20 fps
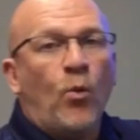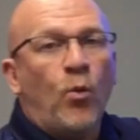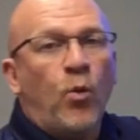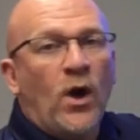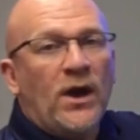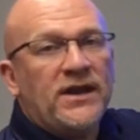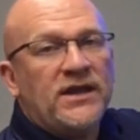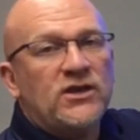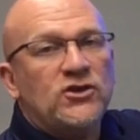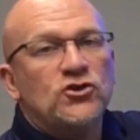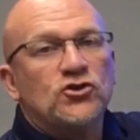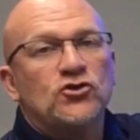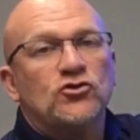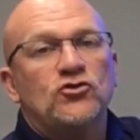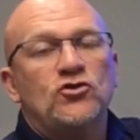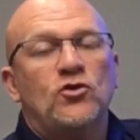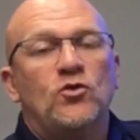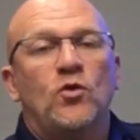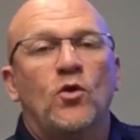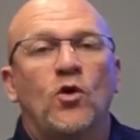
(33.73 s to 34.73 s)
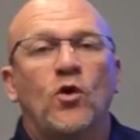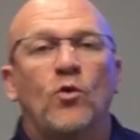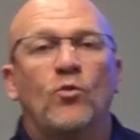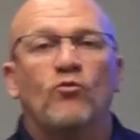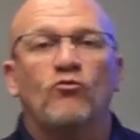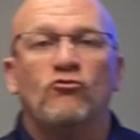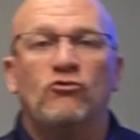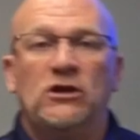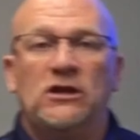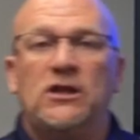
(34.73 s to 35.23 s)
what is your new
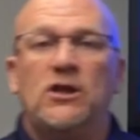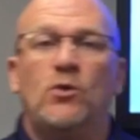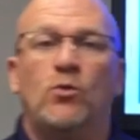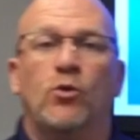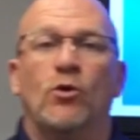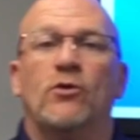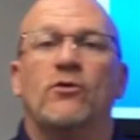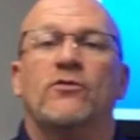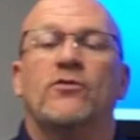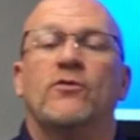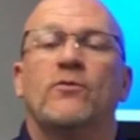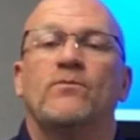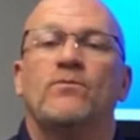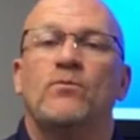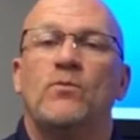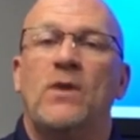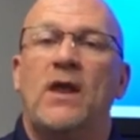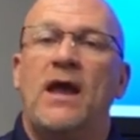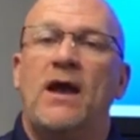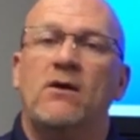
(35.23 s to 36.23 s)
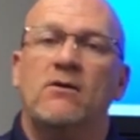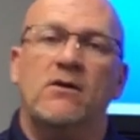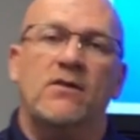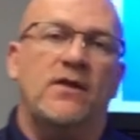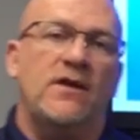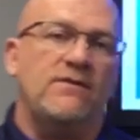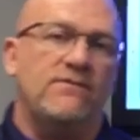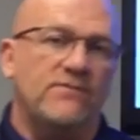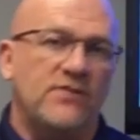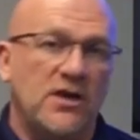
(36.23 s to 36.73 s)
home really worth? And how do
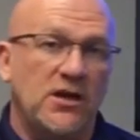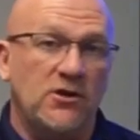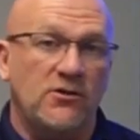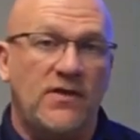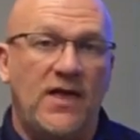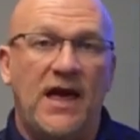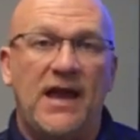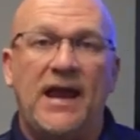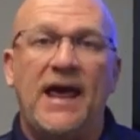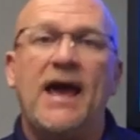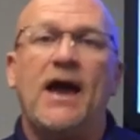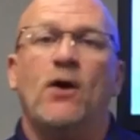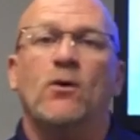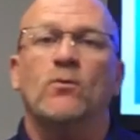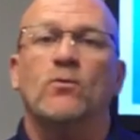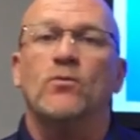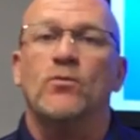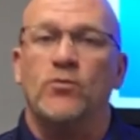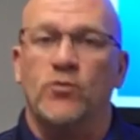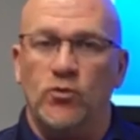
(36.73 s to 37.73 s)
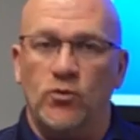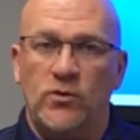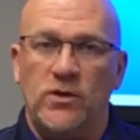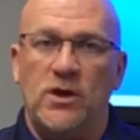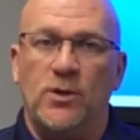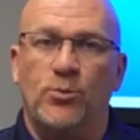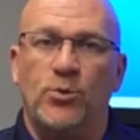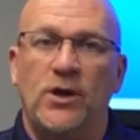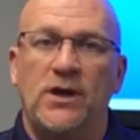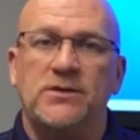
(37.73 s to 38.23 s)
they figure that out through
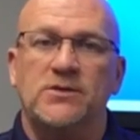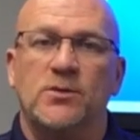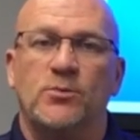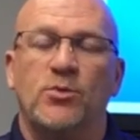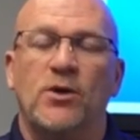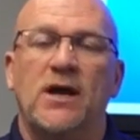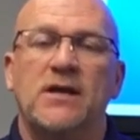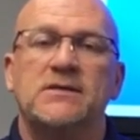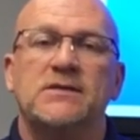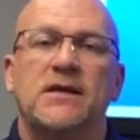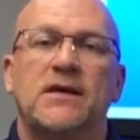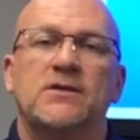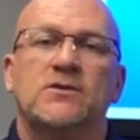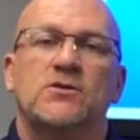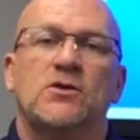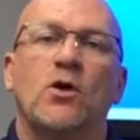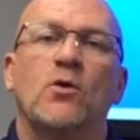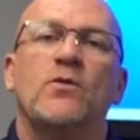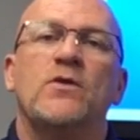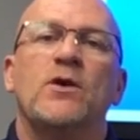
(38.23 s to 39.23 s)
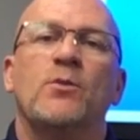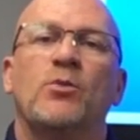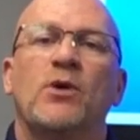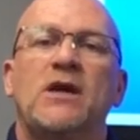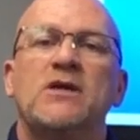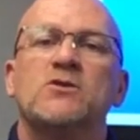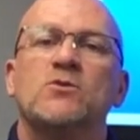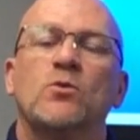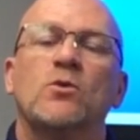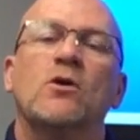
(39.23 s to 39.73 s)
the appraisal process? So the
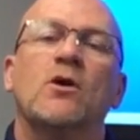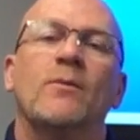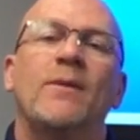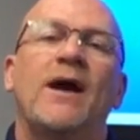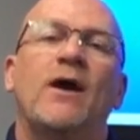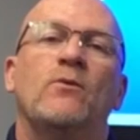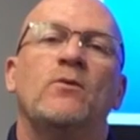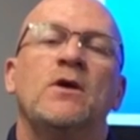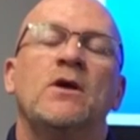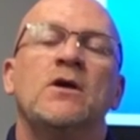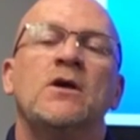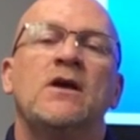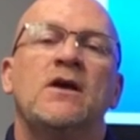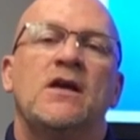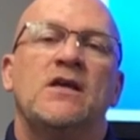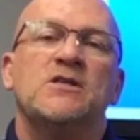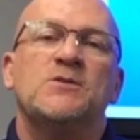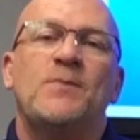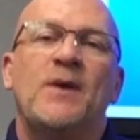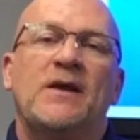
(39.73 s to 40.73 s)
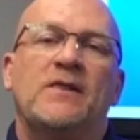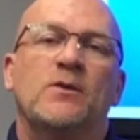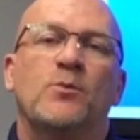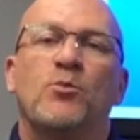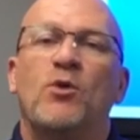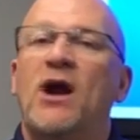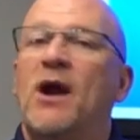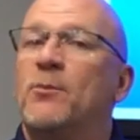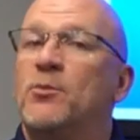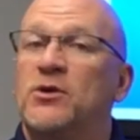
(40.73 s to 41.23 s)
appraiser will come out, inspect the
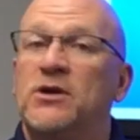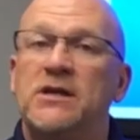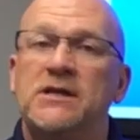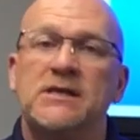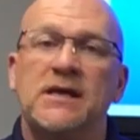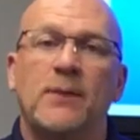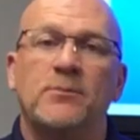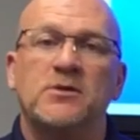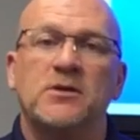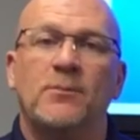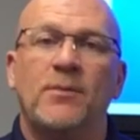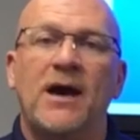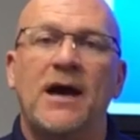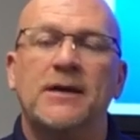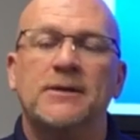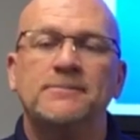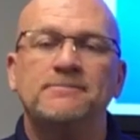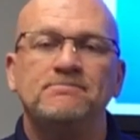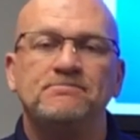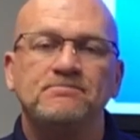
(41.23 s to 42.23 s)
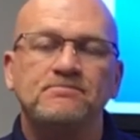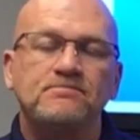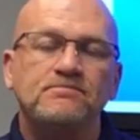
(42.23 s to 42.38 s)
property top to bottom.